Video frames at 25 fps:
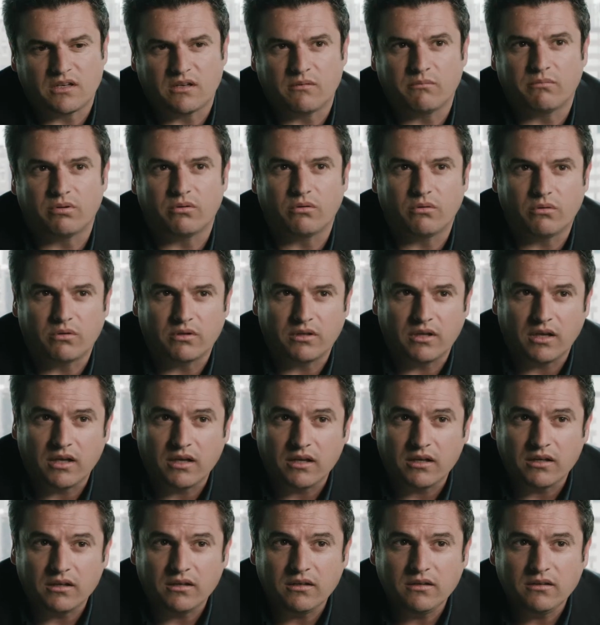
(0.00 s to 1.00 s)
an
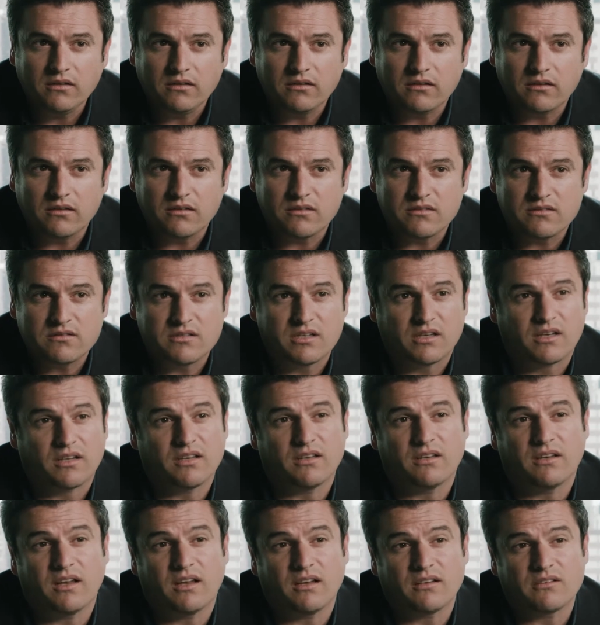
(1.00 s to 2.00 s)
employee to
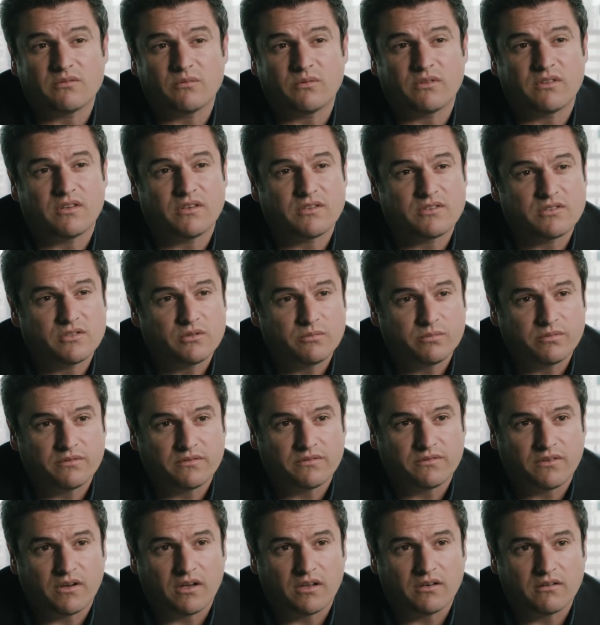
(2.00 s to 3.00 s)
connect with their super
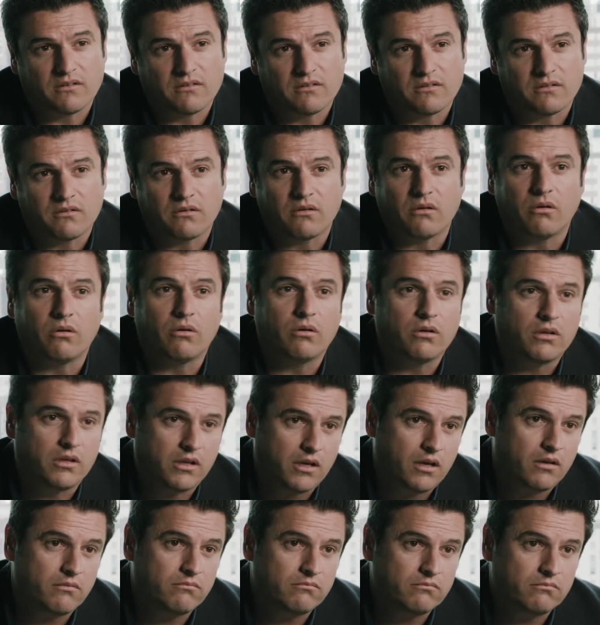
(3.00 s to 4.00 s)
fund
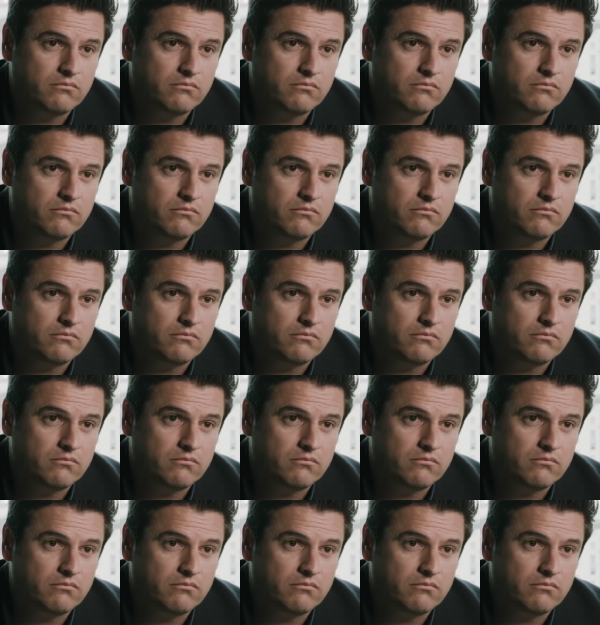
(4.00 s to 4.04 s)
earlier